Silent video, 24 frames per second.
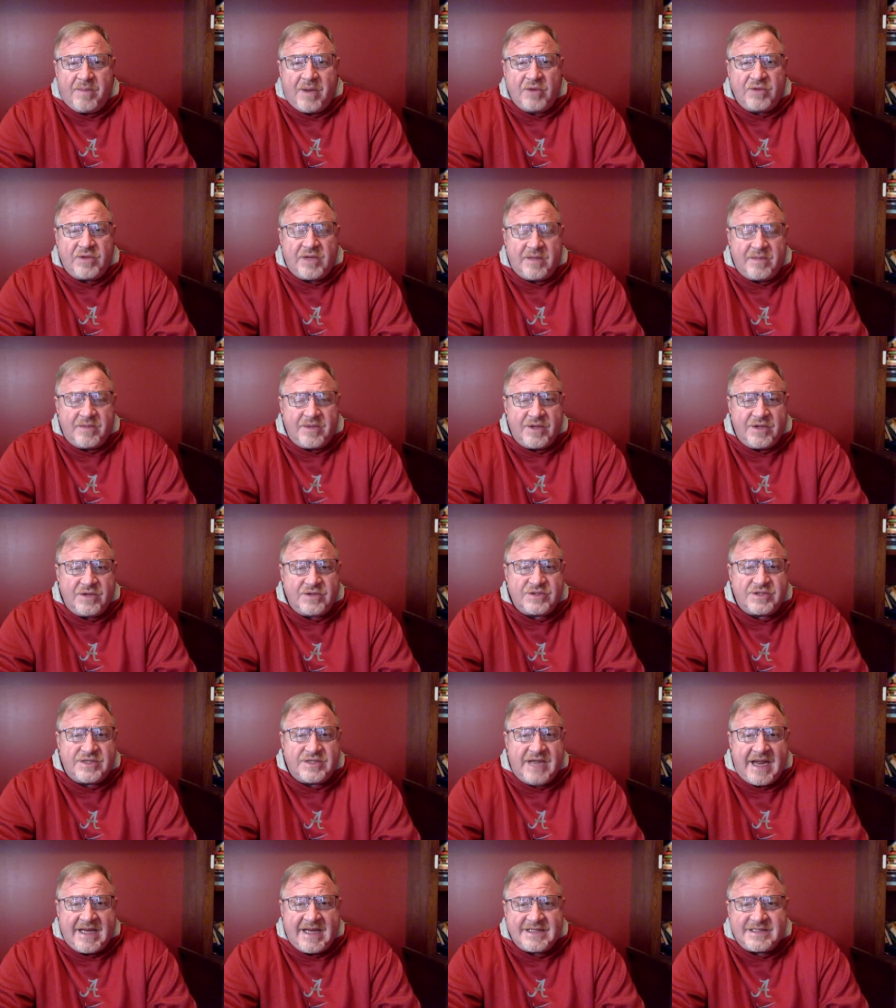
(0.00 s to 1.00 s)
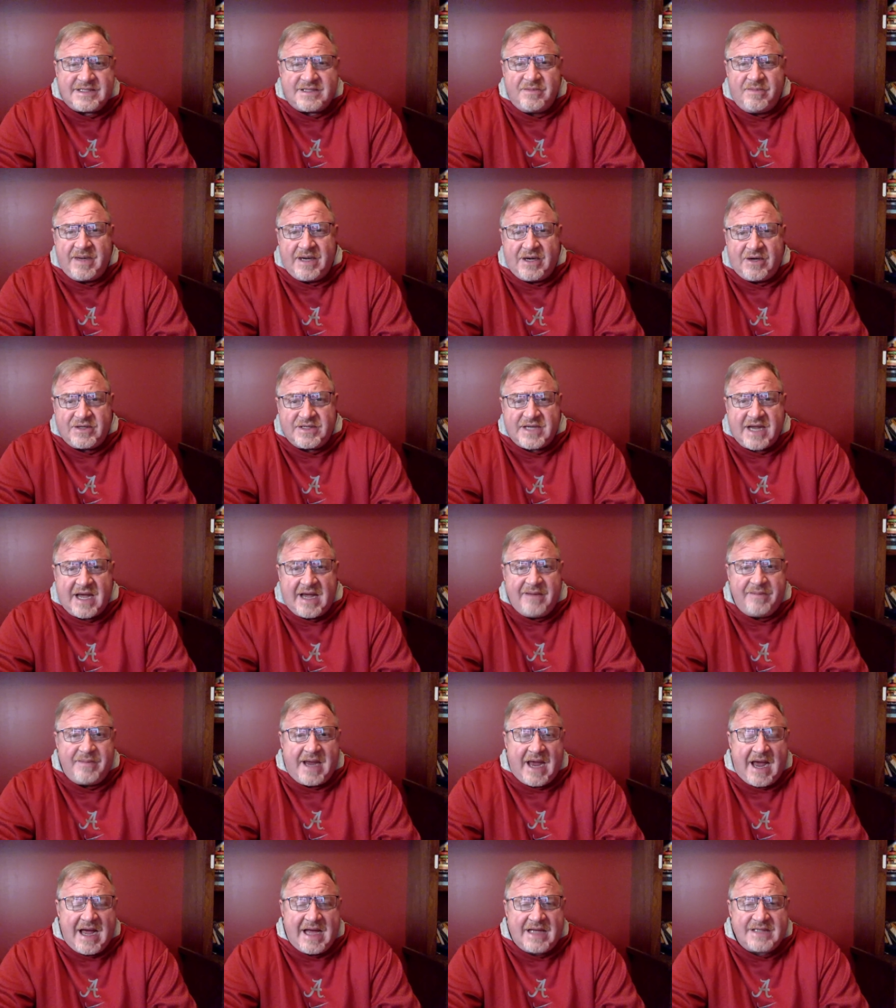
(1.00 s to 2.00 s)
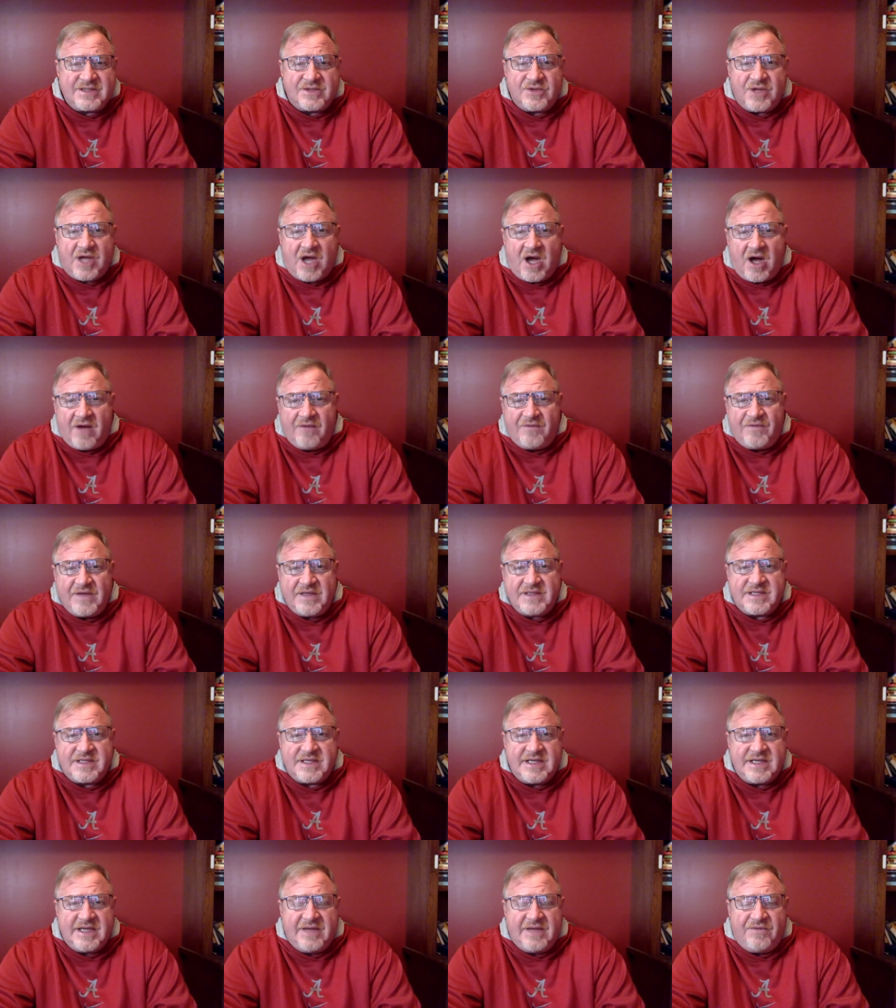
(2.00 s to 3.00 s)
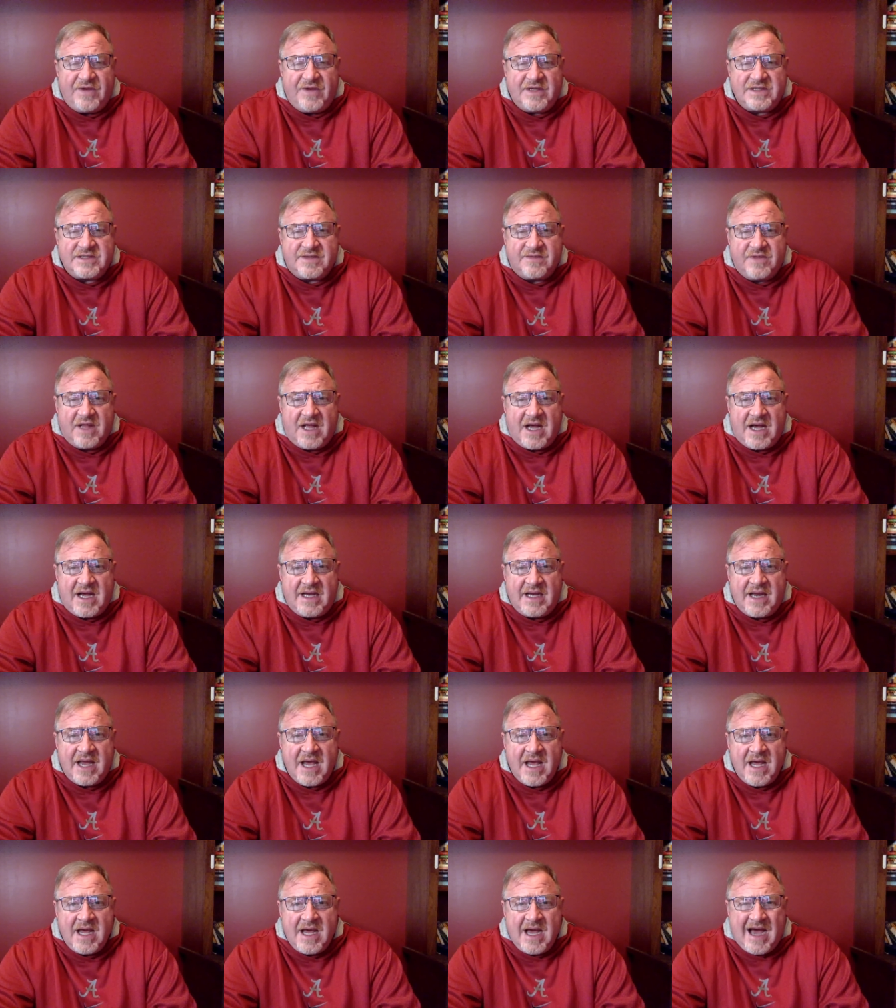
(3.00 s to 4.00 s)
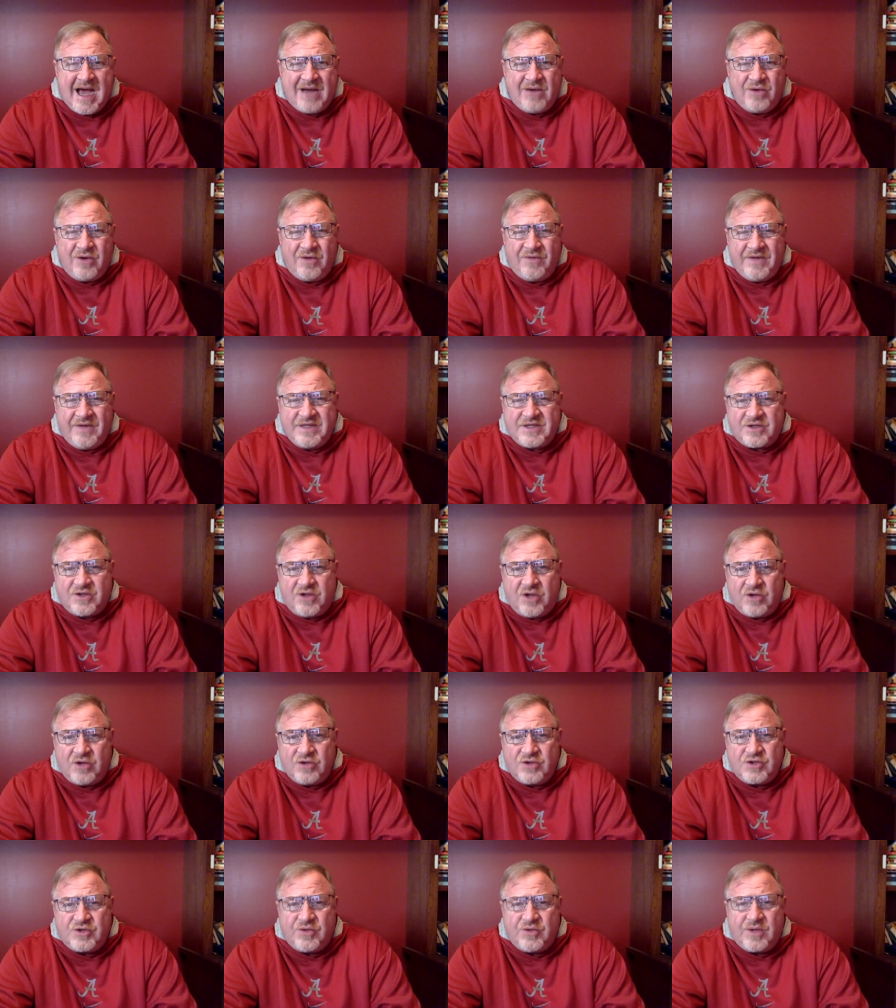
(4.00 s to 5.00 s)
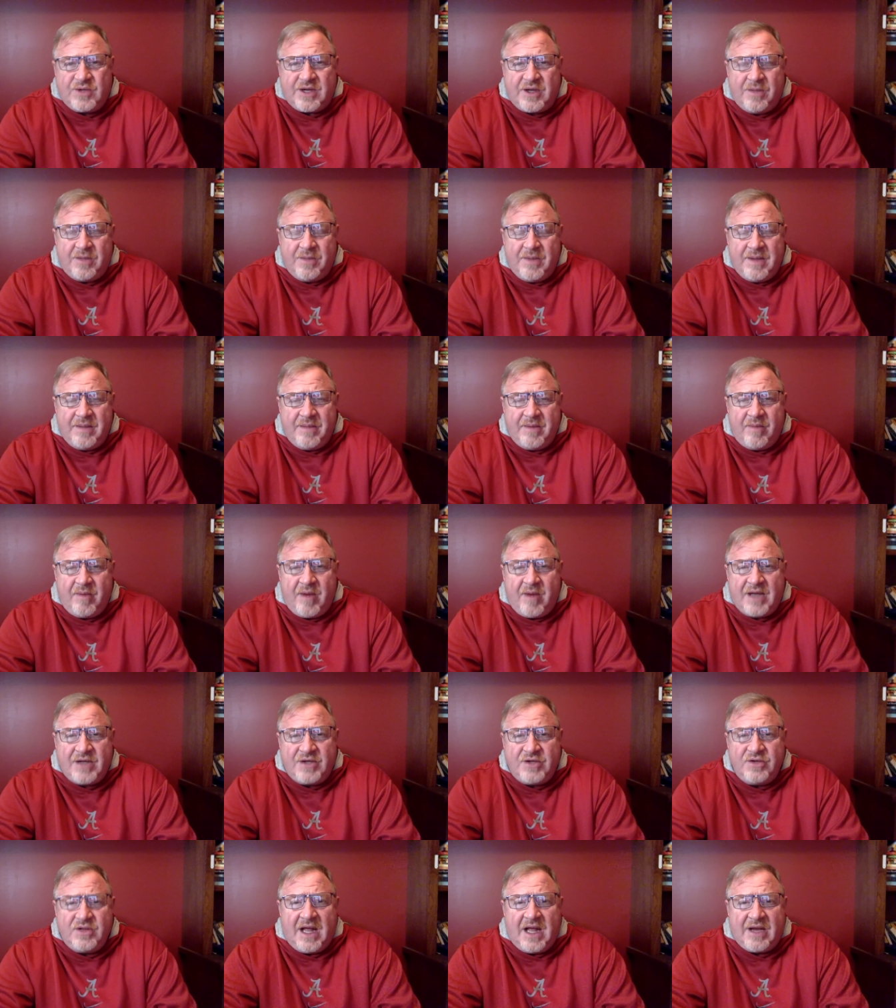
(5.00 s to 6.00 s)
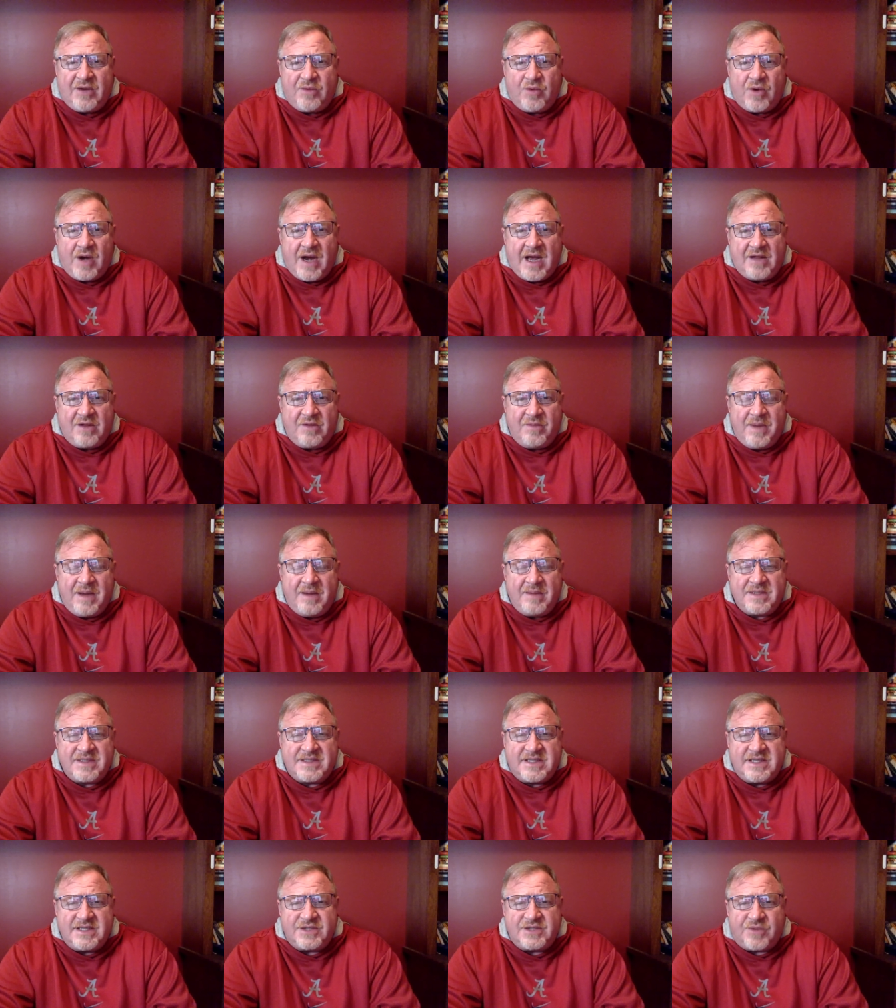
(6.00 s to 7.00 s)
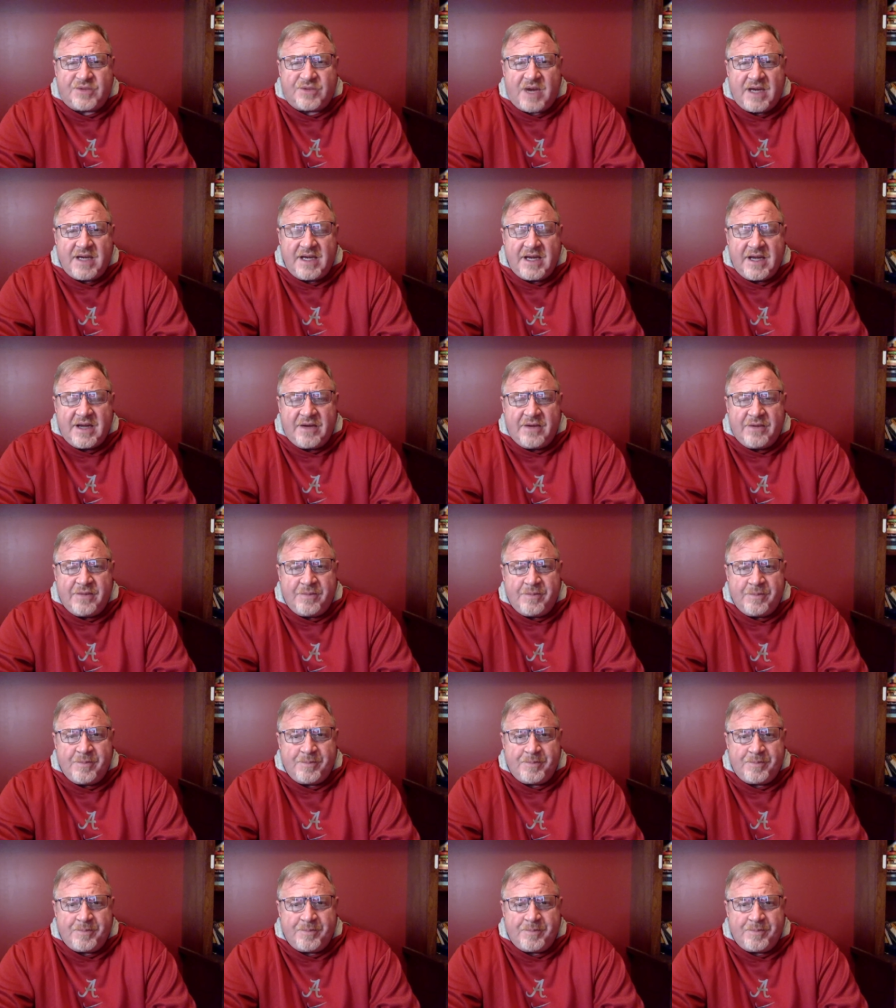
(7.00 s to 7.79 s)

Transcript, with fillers: Both of them are those dancing bear type guys on the offense and defensive line. I don't know if he's close to a commitment, but I do like where Alabama sits right now.